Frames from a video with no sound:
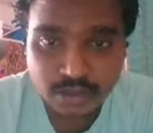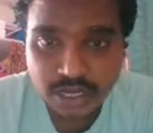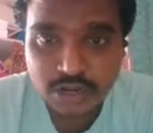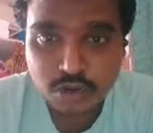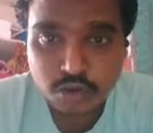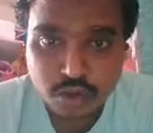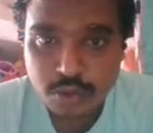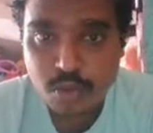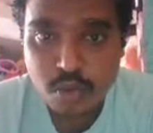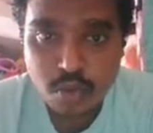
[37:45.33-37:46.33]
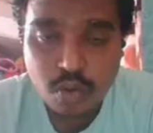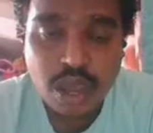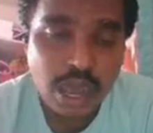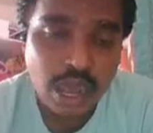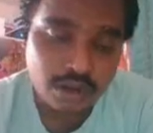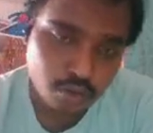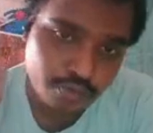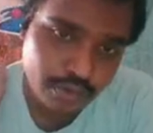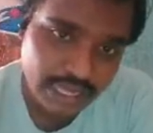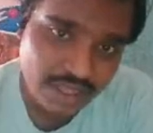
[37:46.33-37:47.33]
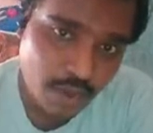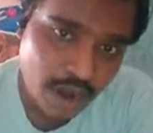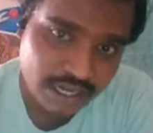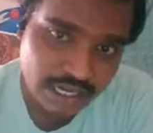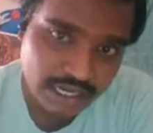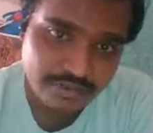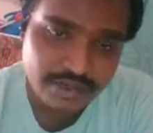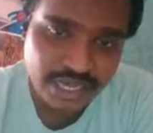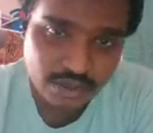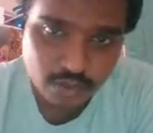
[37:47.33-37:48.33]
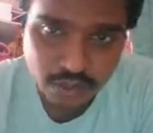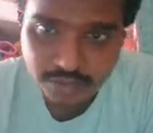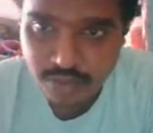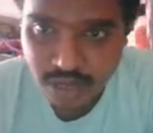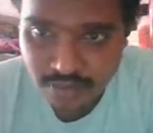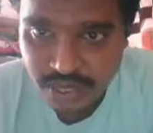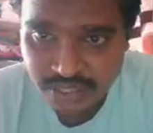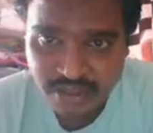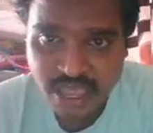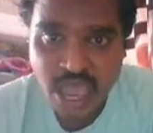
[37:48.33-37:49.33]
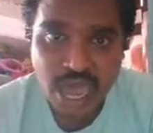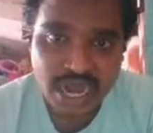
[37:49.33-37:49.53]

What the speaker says: particular to remove or to fill the water, it will take 24 hours,